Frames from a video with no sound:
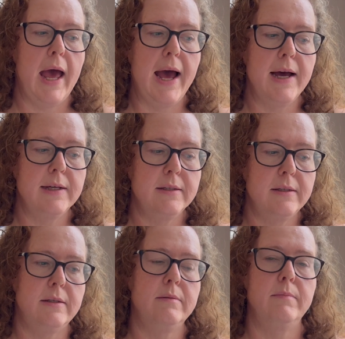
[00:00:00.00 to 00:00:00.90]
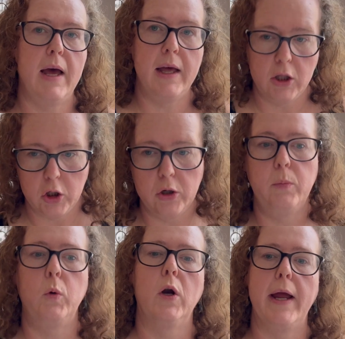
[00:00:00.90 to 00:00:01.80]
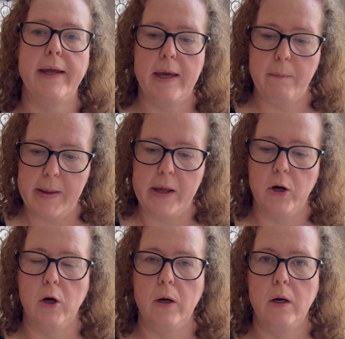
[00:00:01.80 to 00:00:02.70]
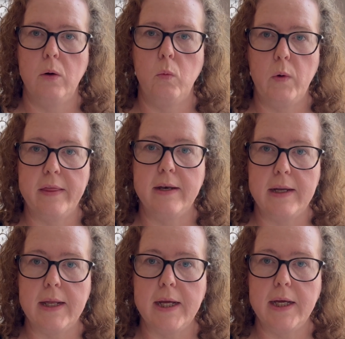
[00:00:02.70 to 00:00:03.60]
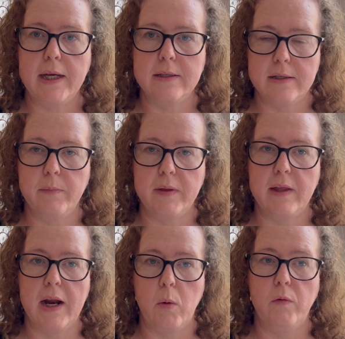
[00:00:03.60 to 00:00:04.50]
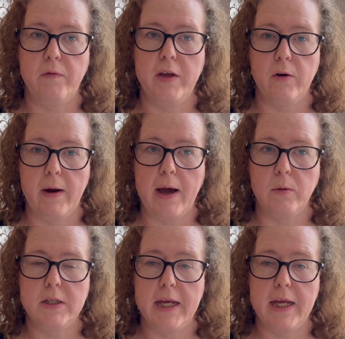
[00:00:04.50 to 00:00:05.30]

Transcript: as I learn more and get better, with knitting, it's something that I will figure out.